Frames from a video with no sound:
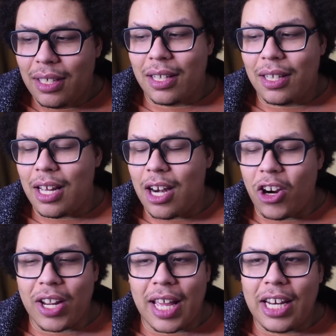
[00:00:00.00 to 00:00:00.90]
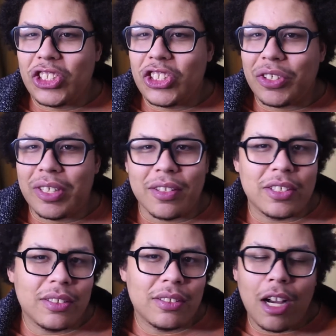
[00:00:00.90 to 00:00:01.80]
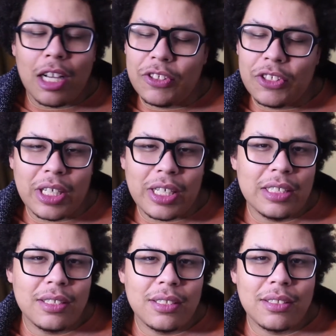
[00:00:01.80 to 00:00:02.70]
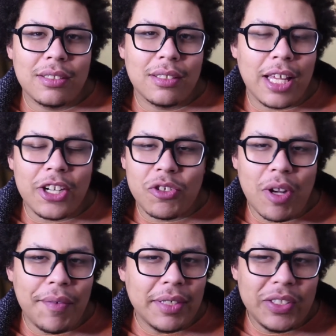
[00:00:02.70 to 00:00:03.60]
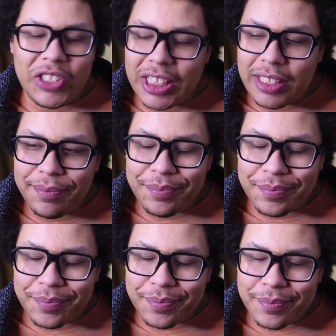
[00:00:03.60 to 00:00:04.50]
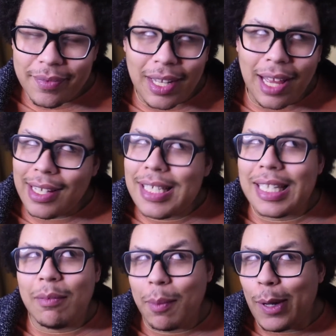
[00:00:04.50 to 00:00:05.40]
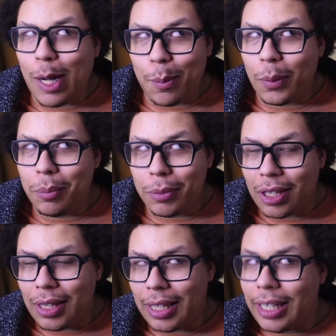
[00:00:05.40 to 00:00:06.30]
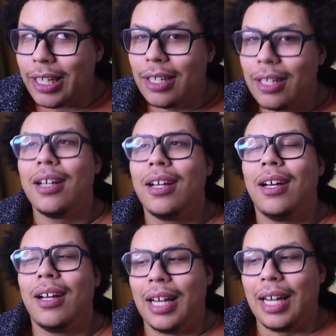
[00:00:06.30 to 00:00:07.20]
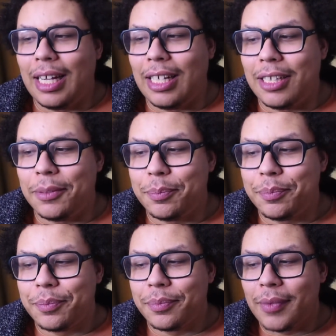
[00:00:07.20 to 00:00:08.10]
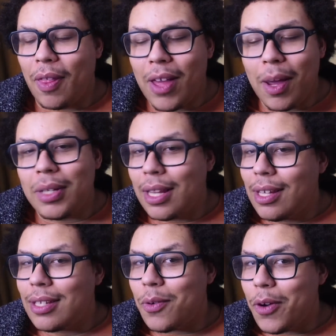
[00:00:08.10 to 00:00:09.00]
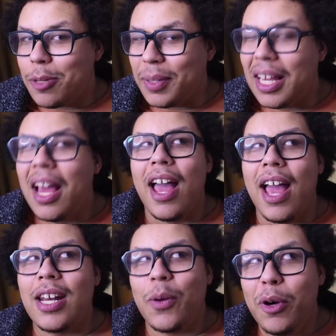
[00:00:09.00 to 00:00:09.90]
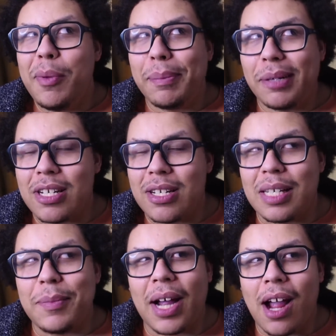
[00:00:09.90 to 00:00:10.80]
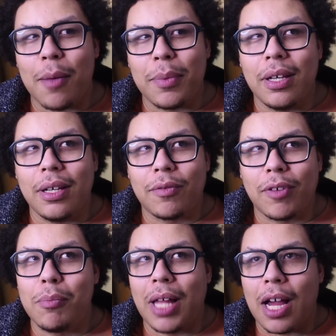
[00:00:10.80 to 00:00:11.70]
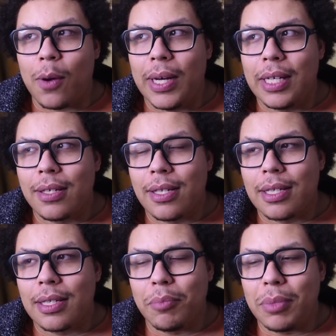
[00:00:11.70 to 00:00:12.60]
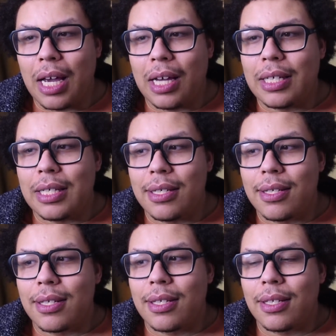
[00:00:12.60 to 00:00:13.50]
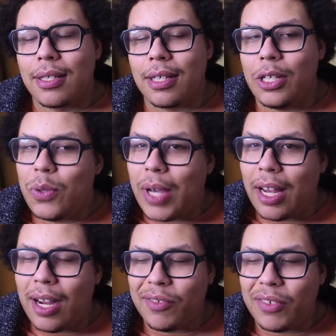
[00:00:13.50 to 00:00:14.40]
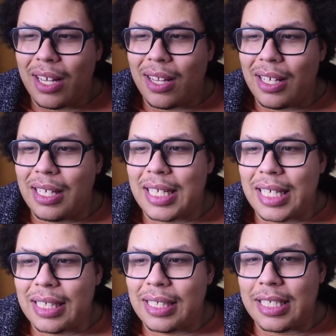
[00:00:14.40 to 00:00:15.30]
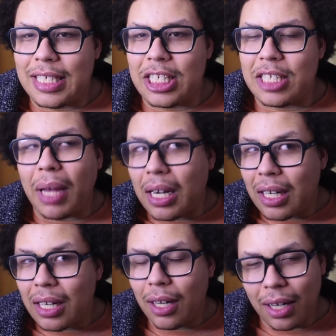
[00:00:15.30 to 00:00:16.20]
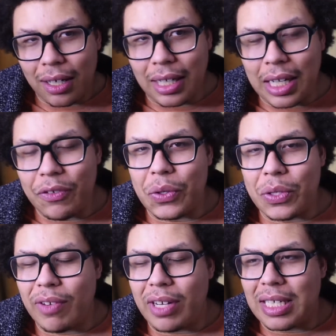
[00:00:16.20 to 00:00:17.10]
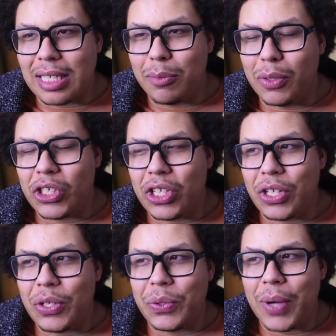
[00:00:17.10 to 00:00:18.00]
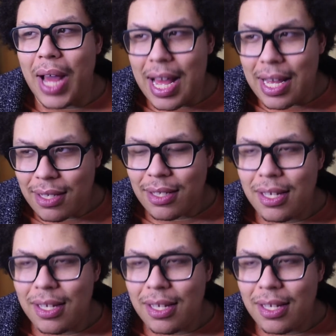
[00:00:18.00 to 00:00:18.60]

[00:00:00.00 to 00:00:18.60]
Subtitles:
An Arcane History of the Oxford Translators Revolution, I think it's going to be my number one book of the year. I think it's going to be. And I will be purchasing my copy from Blackwell's because the UK cover, I think, is just better, even though it's very similar to the US.